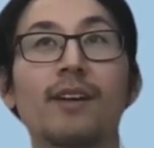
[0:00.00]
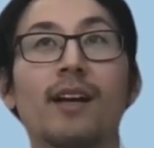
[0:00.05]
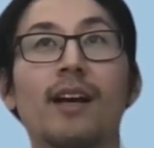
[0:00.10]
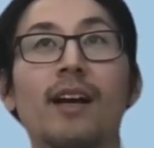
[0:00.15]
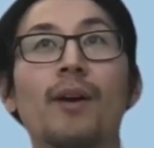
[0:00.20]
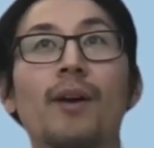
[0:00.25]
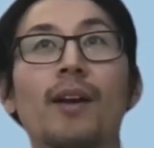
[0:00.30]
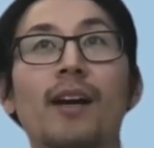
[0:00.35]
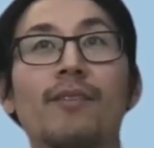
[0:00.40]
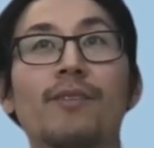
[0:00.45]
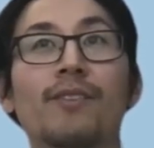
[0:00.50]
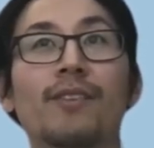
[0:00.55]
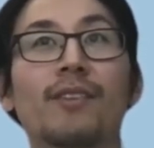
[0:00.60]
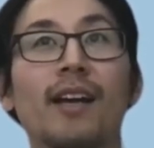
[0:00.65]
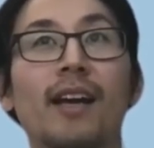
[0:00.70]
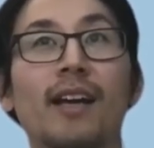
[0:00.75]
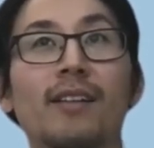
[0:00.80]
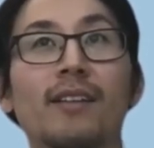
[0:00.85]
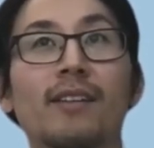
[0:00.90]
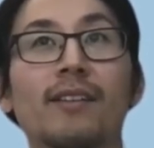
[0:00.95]
But after
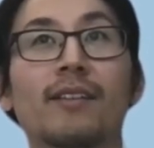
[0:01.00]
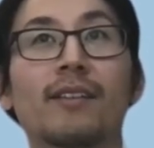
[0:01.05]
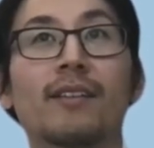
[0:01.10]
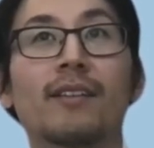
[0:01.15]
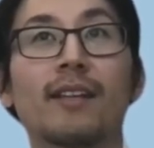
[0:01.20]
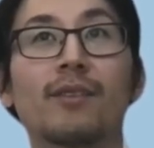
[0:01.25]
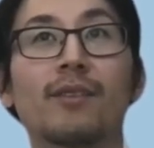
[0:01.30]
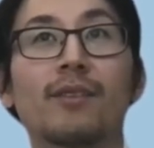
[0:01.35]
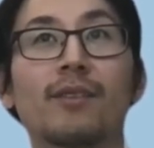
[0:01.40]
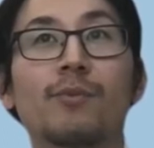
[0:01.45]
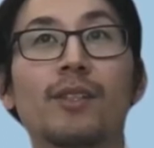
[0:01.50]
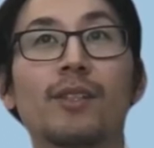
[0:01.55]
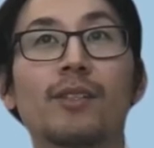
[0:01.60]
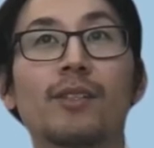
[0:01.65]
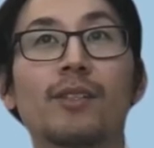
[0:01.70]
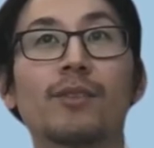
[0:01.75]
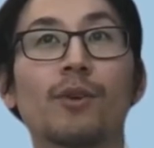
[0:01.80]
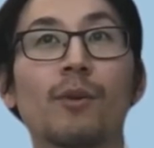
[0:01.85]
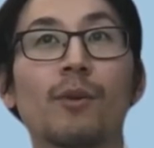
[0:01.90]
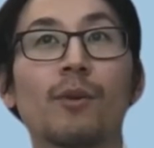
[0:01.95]
that, then we
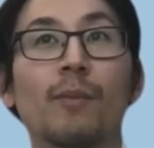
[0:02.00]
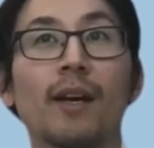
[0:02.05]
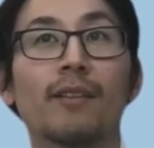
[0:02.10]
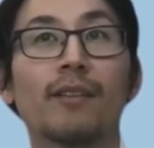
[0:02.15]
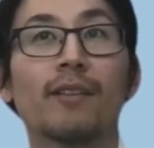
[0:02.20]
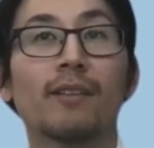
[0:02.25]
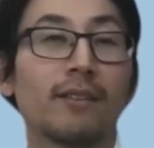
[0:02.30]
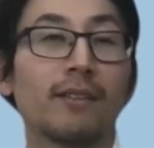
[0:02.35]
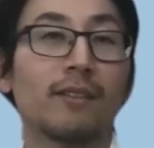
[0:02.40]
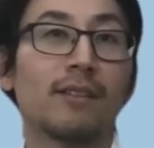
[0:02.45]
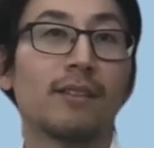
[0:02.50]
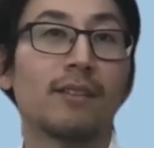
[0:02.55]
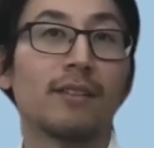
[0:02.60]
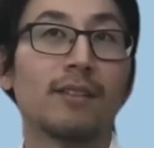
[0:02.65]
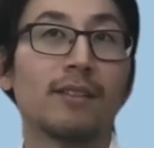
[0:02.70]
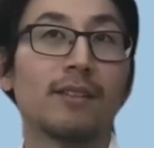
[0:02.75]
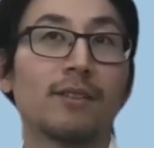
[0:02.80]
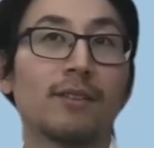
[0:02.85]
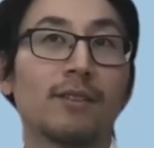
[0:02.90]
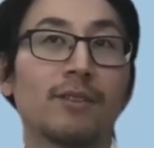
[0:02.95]
talk about
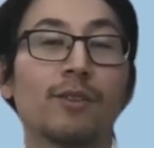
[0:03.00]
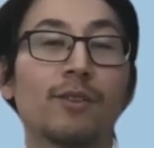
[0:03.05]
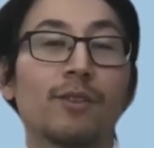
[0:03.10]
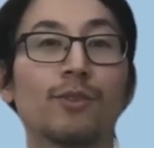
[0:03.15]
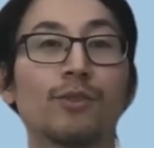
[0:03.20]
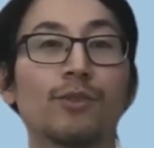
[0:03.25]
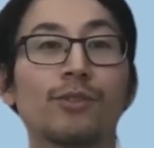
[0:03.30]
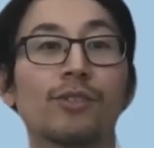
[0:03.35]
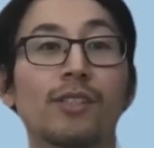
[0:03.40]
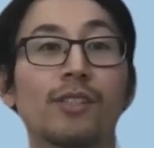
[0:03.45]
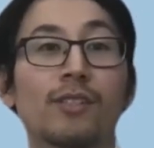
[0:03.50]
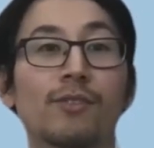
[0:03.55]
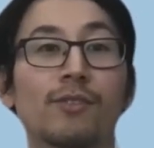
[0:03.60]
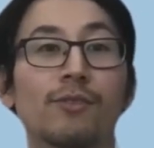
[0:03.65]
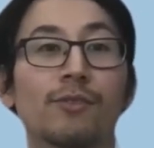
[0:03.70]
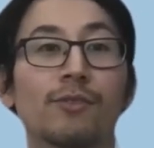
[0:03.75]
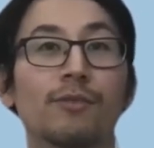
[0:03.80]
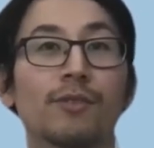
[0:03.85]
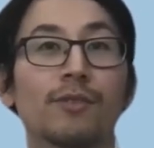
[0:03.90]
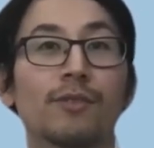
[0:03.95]
the Encore Schedule.